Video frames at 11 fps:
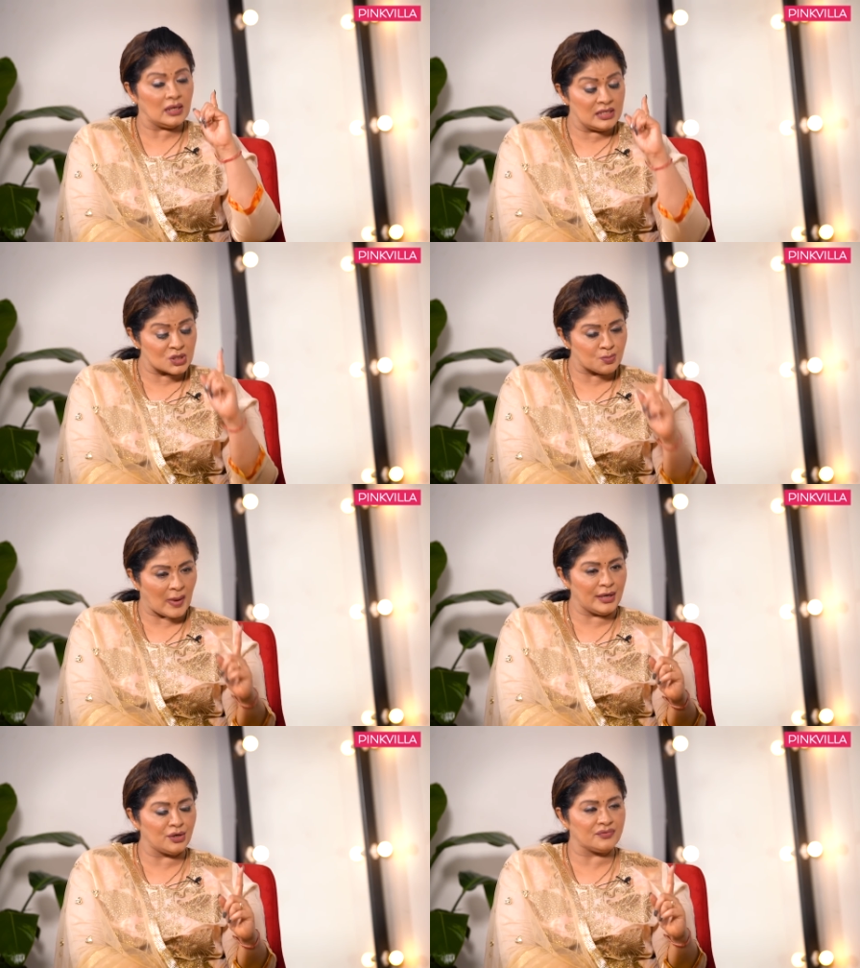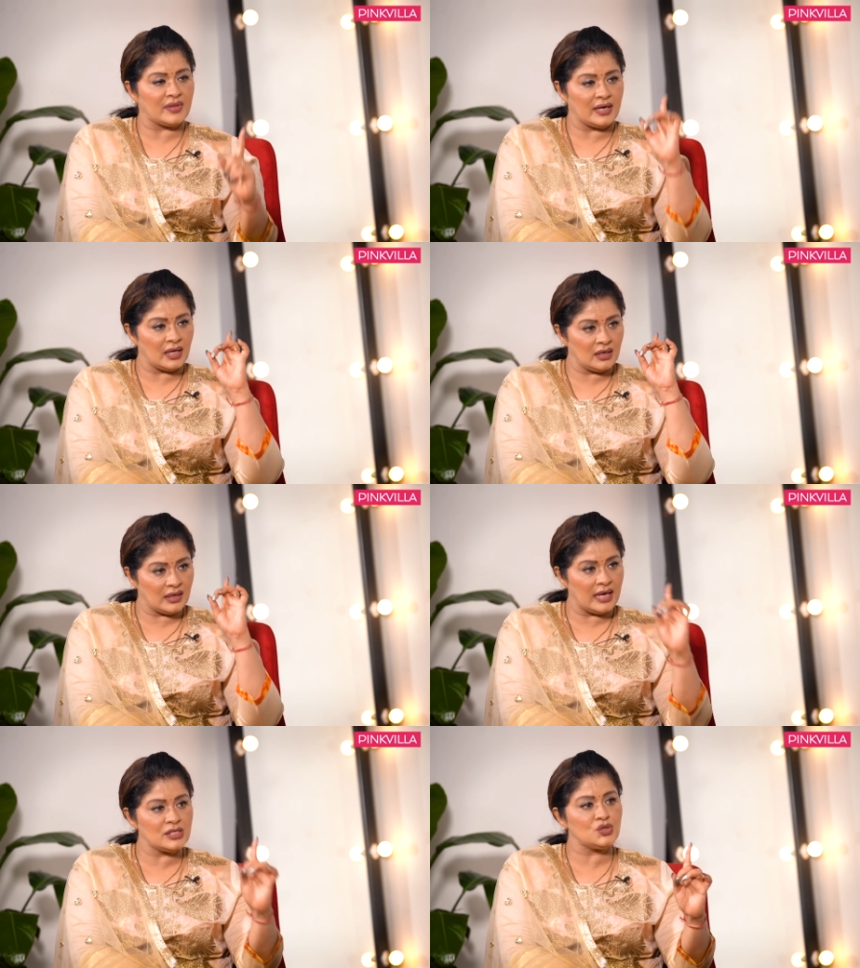In spite of that, in
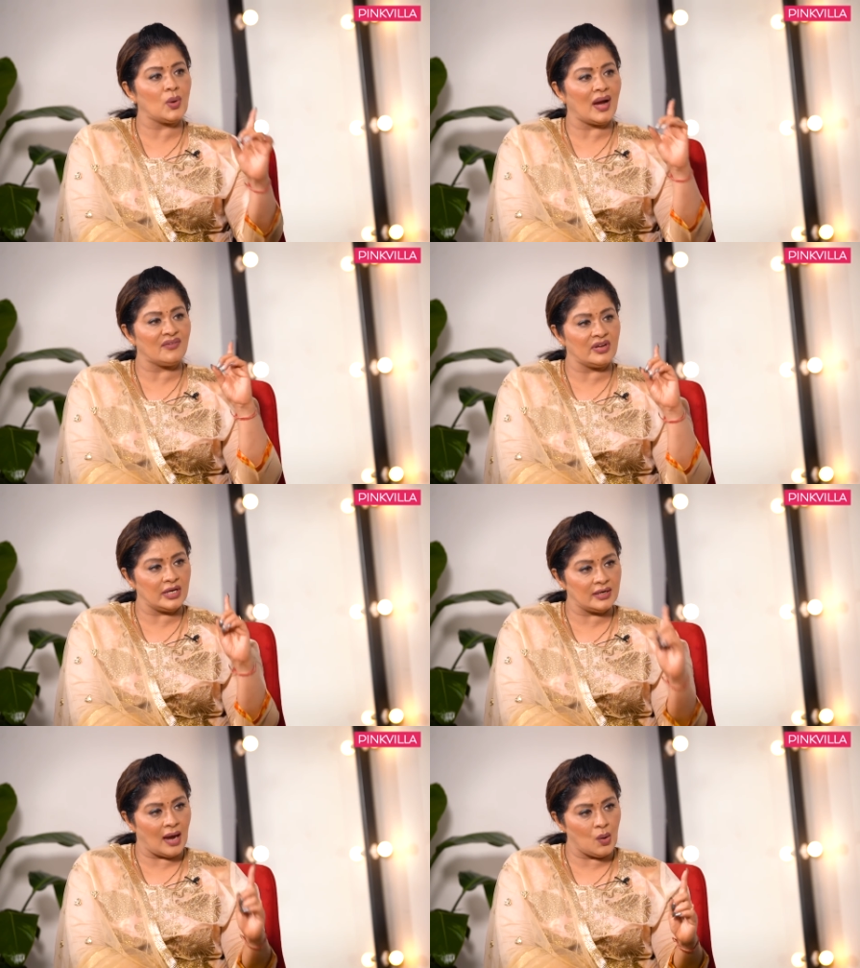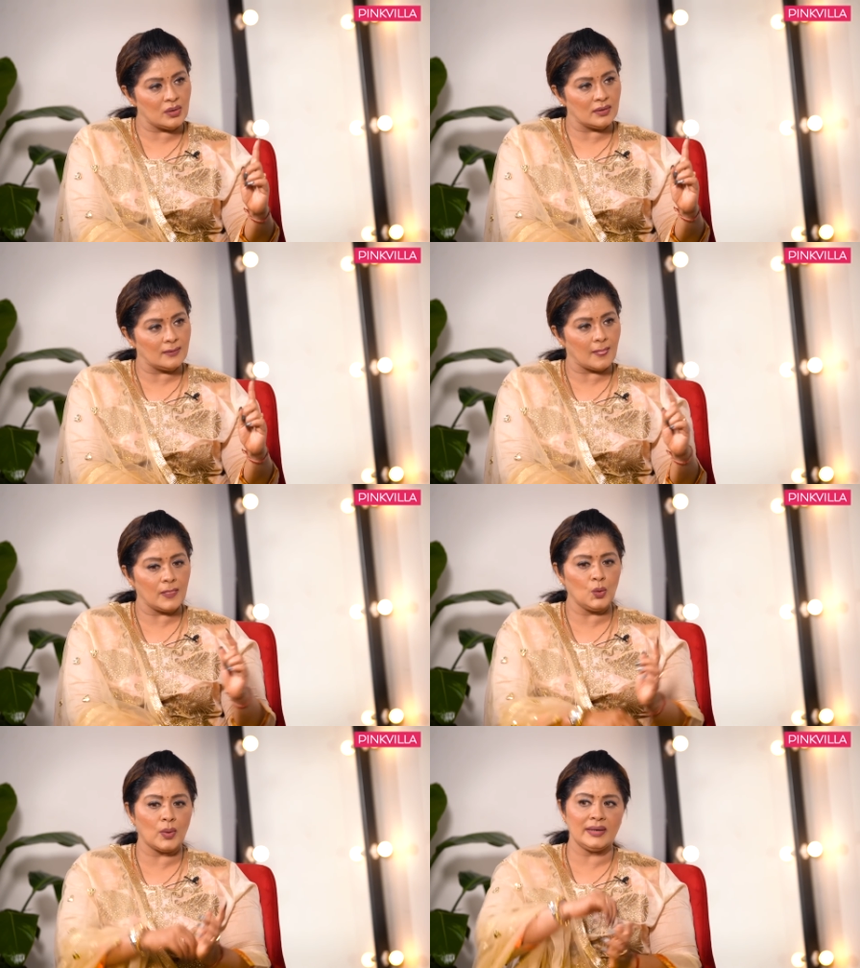case you have any doubt,
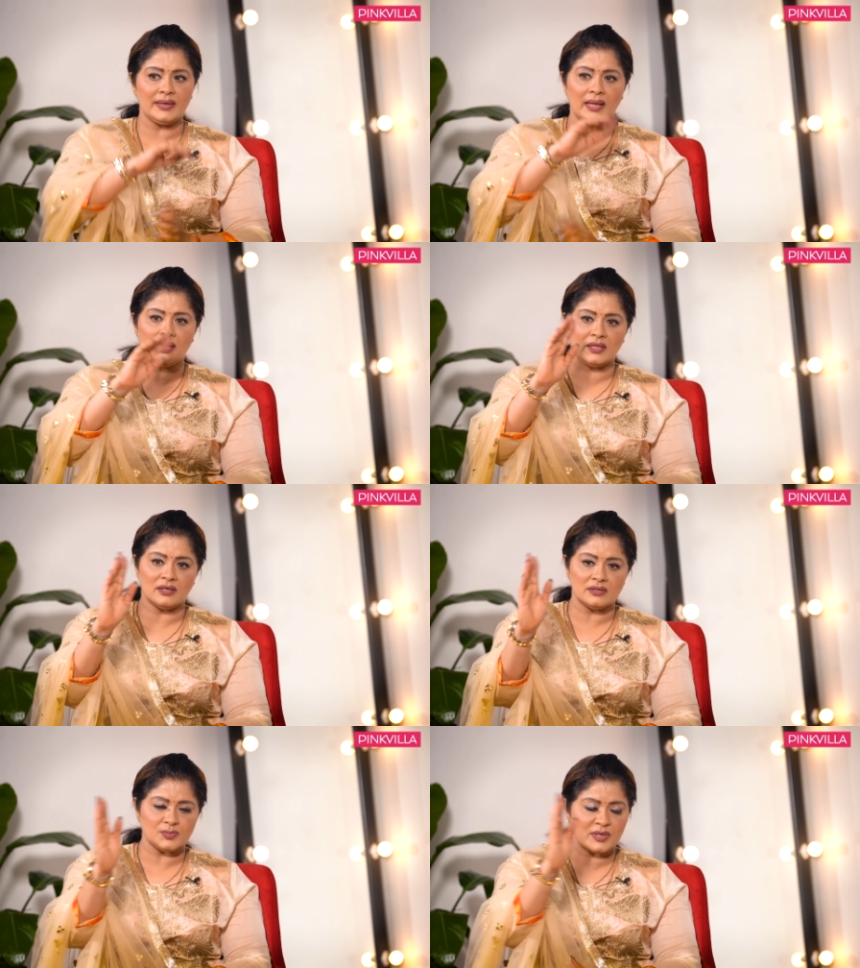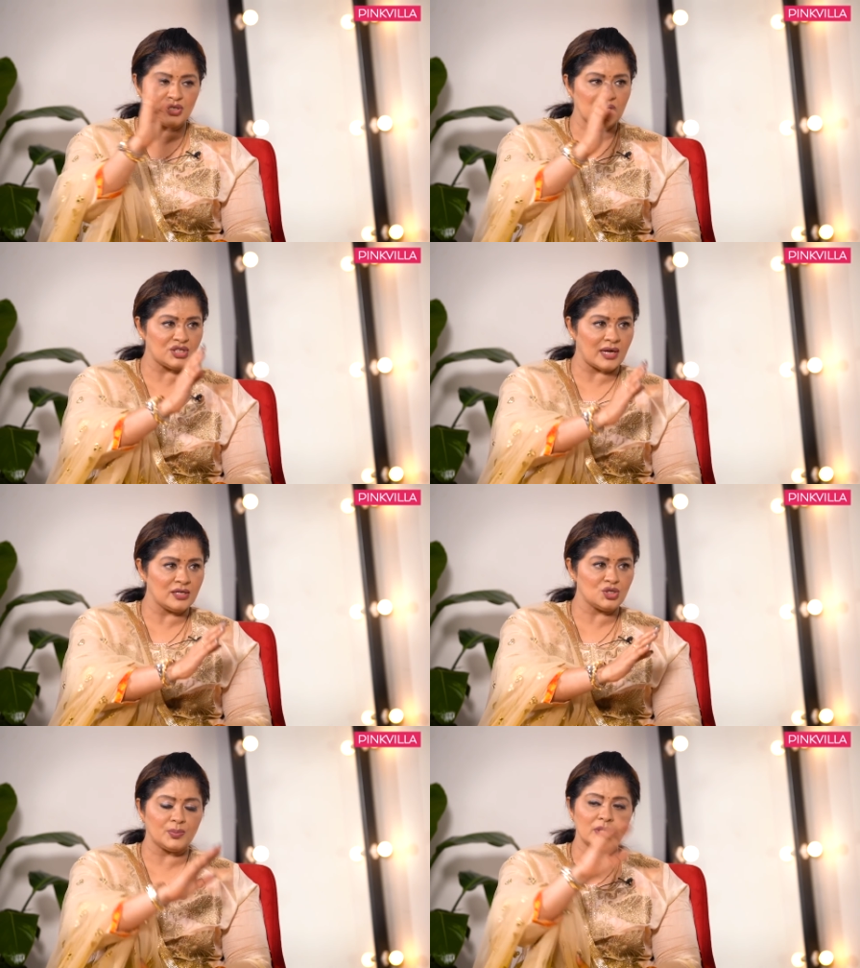you can take the specially
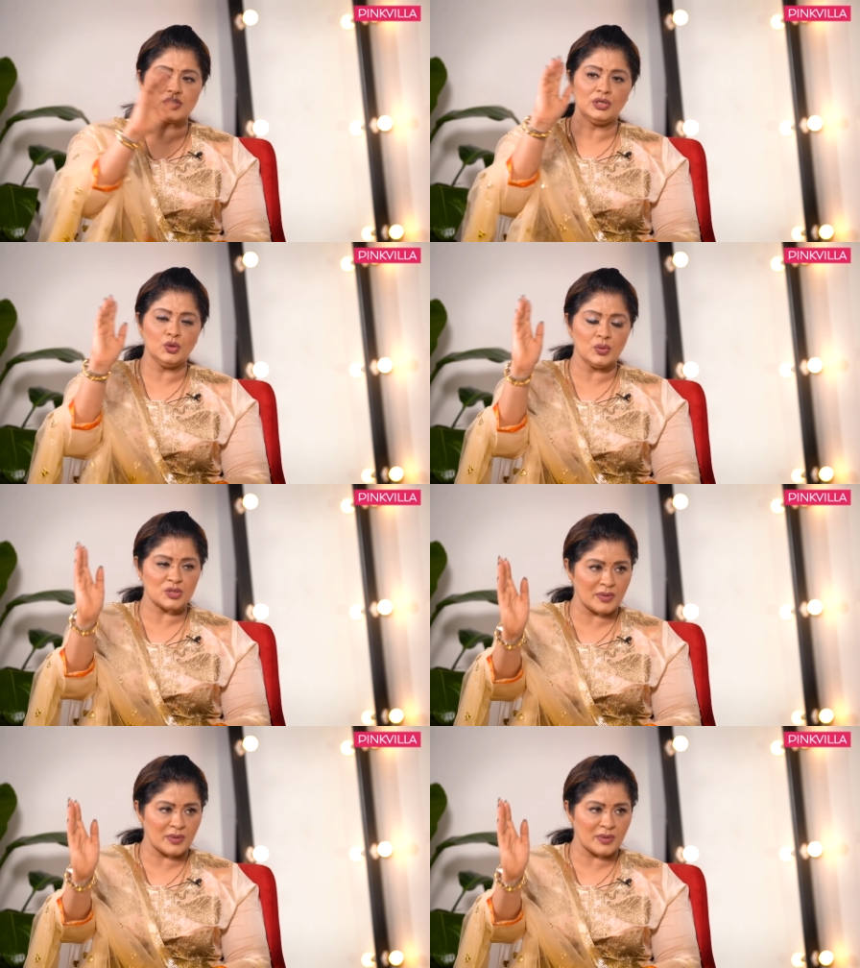challenged person to a